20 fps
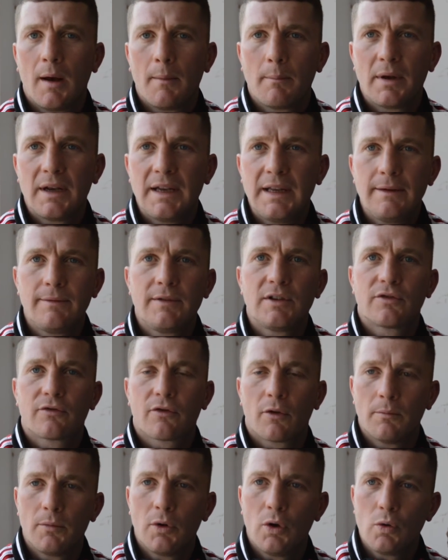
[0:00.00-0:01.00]
Believe he's
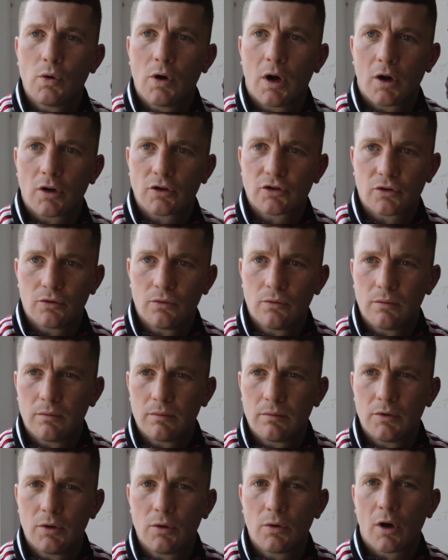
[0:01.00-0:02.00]
from Newcastle
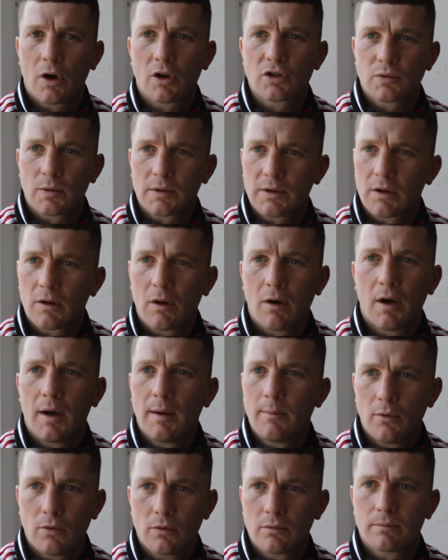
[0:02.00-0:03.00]
under
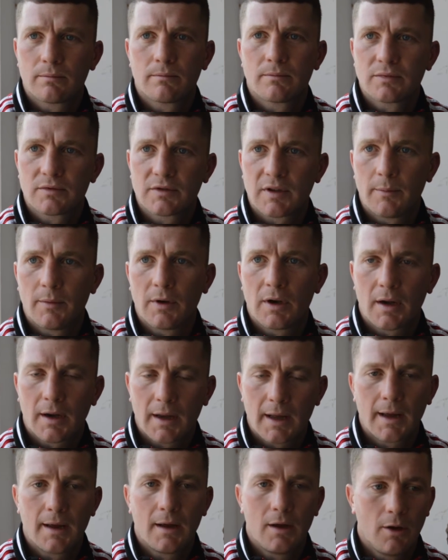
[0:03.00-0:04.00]
Lyme or something like
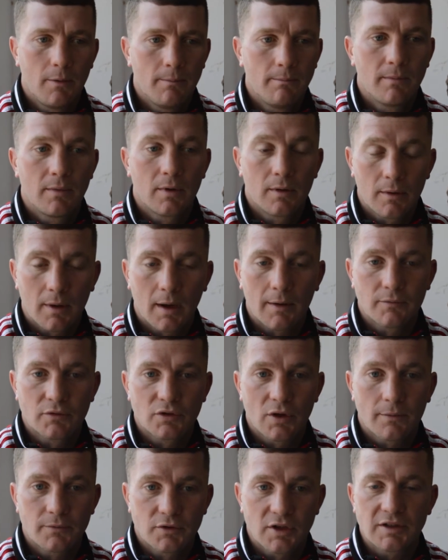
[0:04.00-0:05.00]
that.
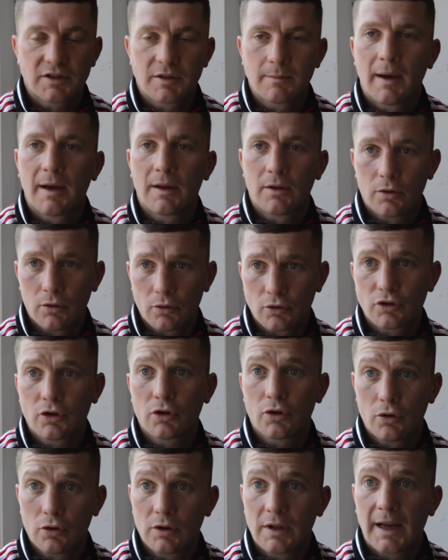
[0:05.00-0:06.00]
I've checked him out. Looks a
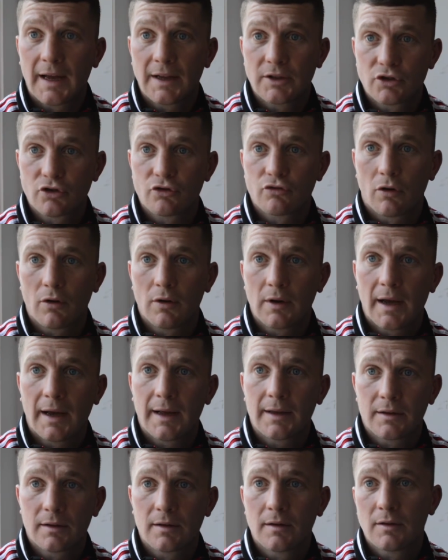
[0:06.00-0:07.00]
good lad, strong
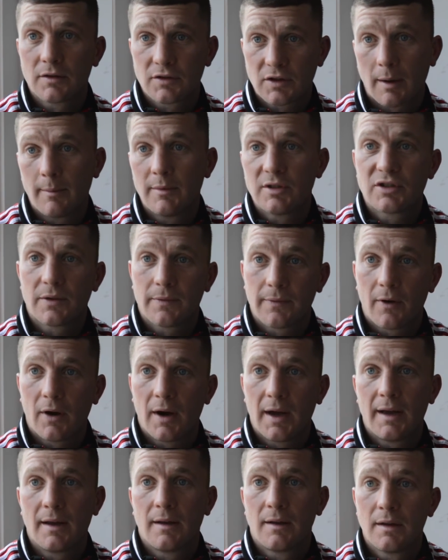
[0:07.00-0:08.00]
lad. He's coming to
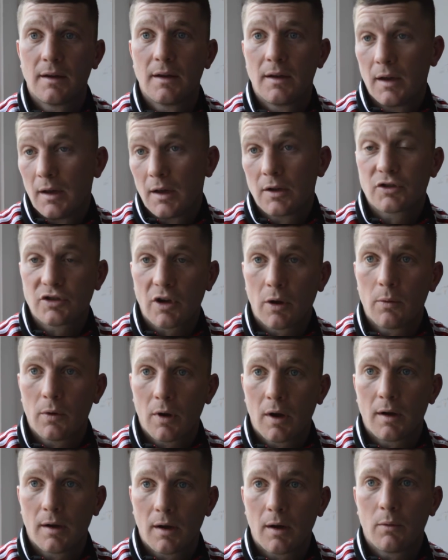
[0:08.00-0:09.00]
fight, so
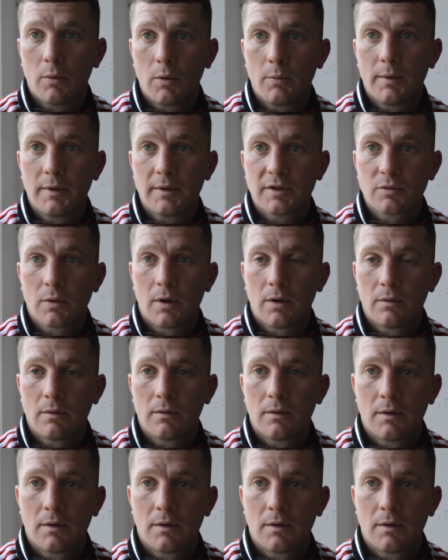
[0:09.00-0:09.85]
I will be as well.